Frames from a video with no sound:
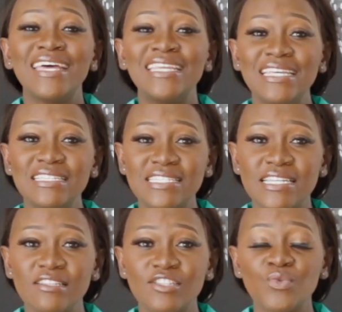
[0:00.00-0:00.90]
an
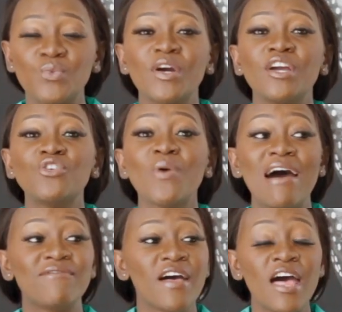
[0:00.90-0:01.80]
instance where you
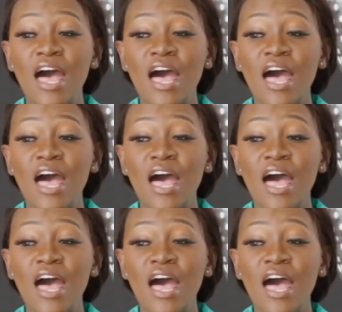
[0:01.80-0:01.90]
have